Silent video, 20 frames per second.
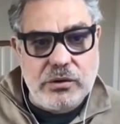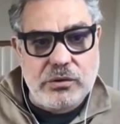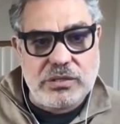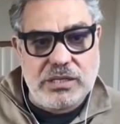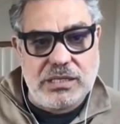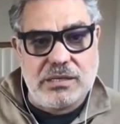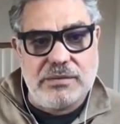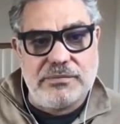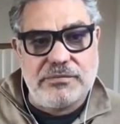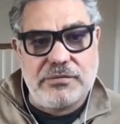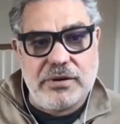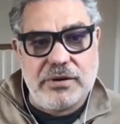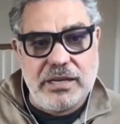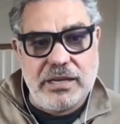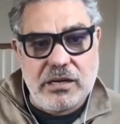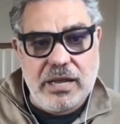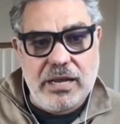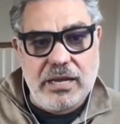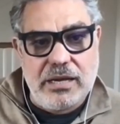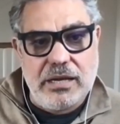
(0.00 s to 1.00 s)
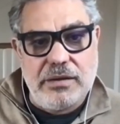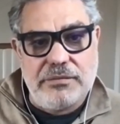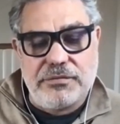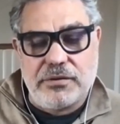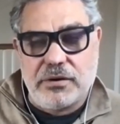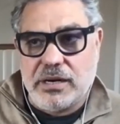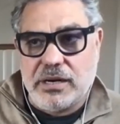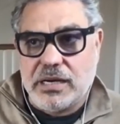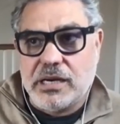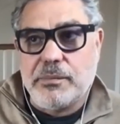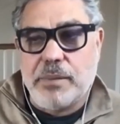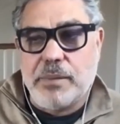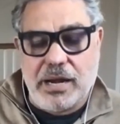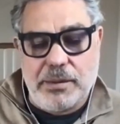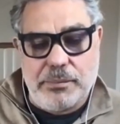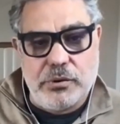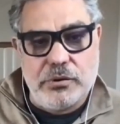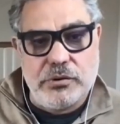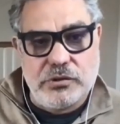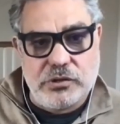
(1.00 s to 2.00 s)
ecosystem for
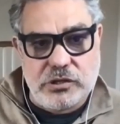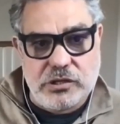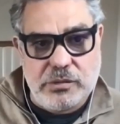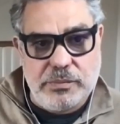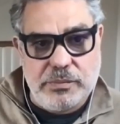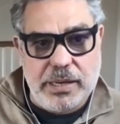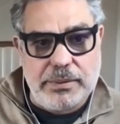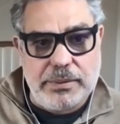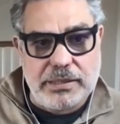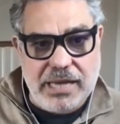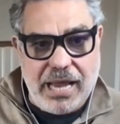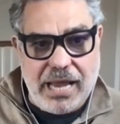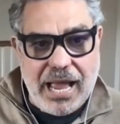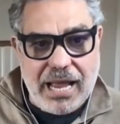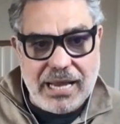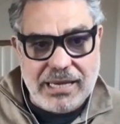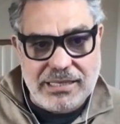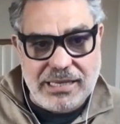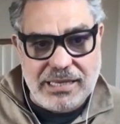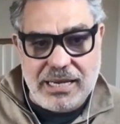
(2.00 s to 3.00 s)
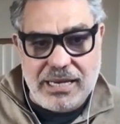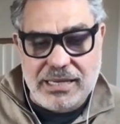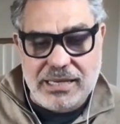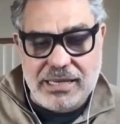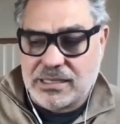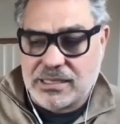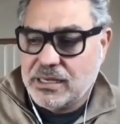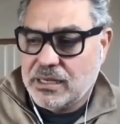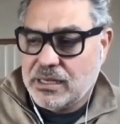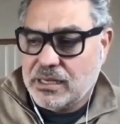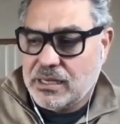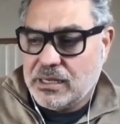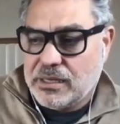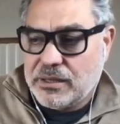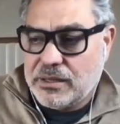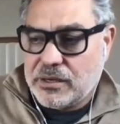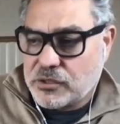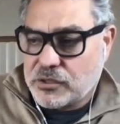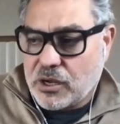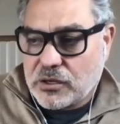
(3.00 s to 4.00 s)
independent producers to be able to access.
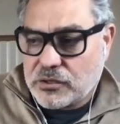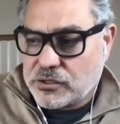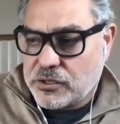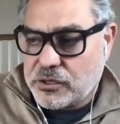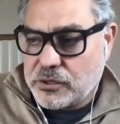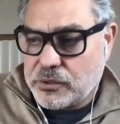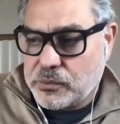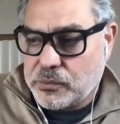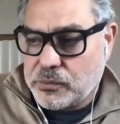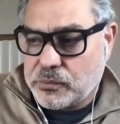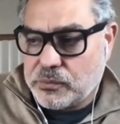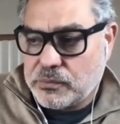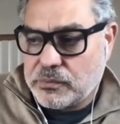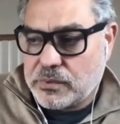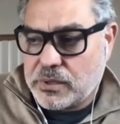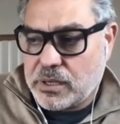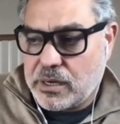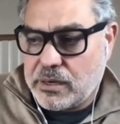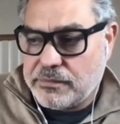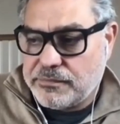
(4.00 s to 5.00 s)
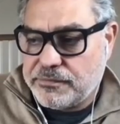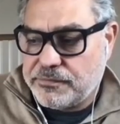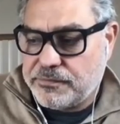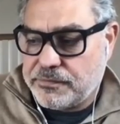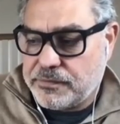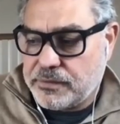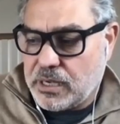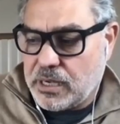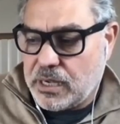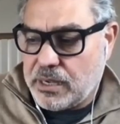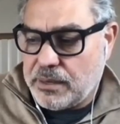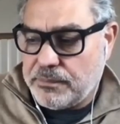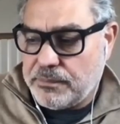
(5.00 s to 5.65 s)
There's also kind of